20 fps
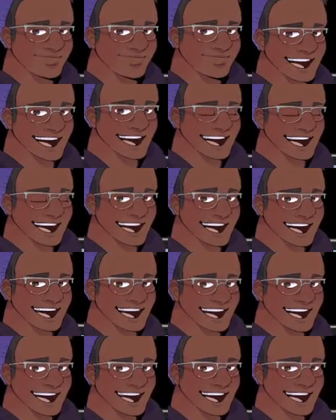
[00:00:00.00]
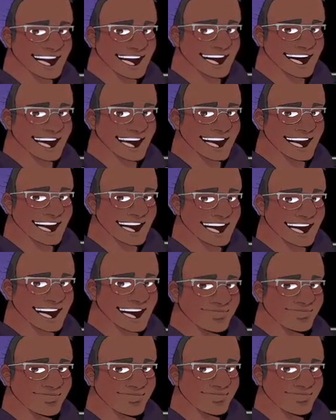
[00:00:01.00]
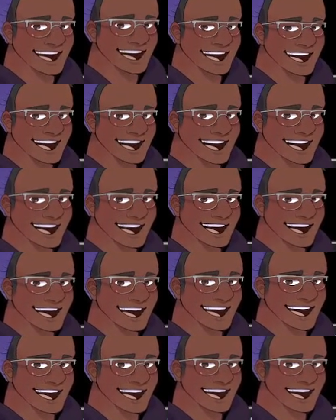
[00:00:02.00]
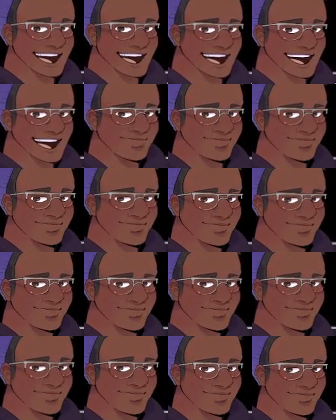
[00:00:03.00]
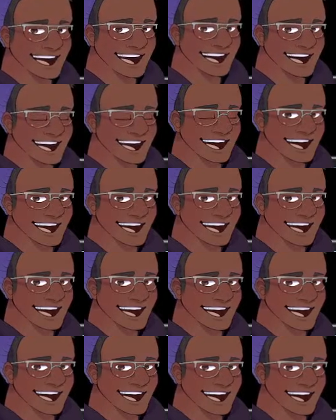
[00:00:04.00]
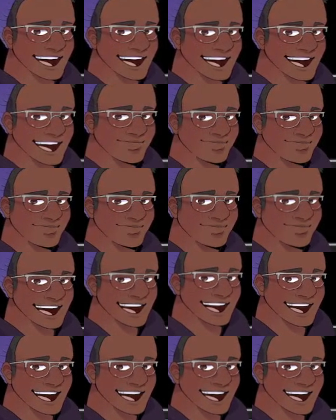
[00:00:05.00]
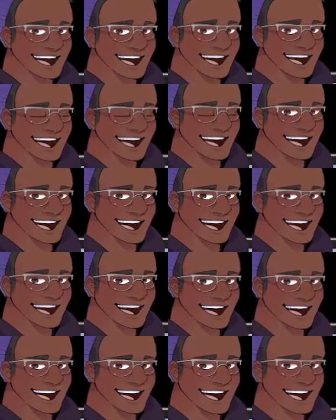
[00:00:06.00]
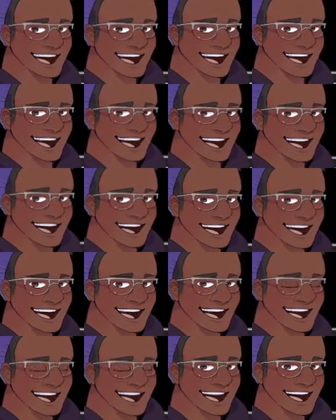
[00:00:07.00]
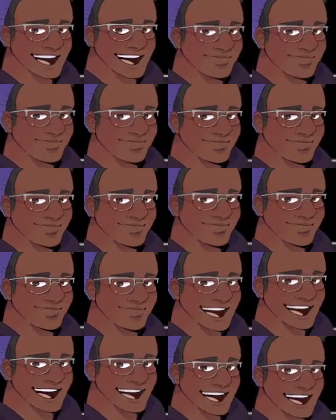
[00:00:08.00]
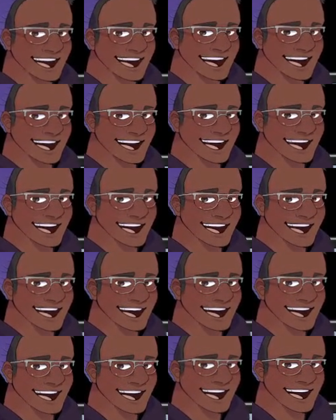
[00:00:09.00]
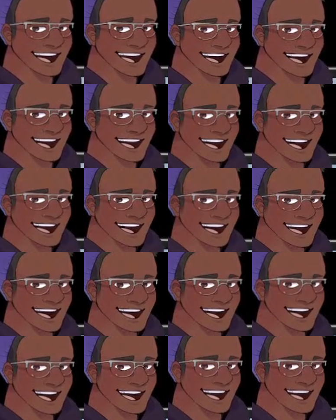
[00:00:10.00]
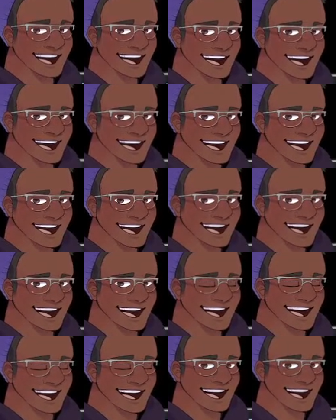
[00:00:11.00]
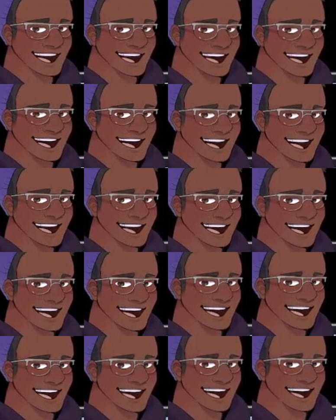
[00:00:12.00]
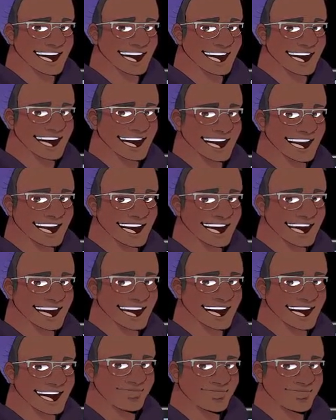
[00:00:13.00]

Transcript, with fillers: So what business one will do is they will go to VC, to this company called a venture capital firm. Venture capital is a company that literally puts money down for business ventures.